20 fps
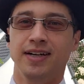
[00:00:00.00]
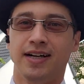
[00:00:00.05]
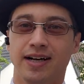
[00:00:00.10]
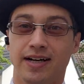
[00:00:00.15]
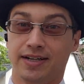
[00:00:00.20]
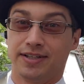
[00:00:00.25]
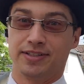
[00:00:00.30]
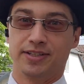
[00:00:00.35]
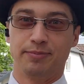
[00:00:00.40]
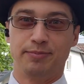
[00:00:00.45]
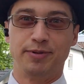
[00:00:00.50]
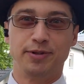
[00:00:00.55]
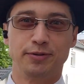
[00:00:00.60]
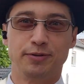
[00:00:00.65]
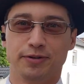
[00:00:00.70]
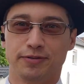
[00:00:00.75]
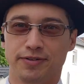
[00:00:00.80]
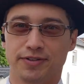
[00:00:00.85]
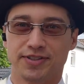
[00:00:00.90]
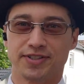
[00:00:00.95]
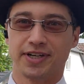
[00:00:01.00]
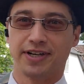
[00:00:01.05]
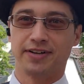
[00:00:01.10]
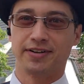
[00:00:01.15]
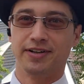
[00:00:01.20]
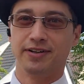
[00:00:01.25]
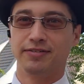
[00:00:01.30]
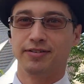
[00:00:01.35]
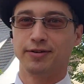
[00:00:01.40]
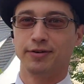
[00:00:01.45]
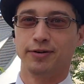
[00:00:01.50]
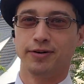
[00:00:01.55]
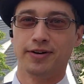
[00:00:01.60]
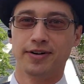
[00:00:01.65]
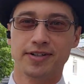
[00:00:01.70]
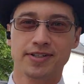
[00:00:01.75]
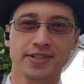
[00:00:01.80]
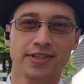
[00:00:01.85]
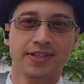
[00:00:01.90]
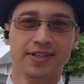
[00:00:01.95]
And it's a beautiful town, of
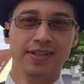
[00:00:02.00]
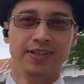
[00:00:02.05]
course.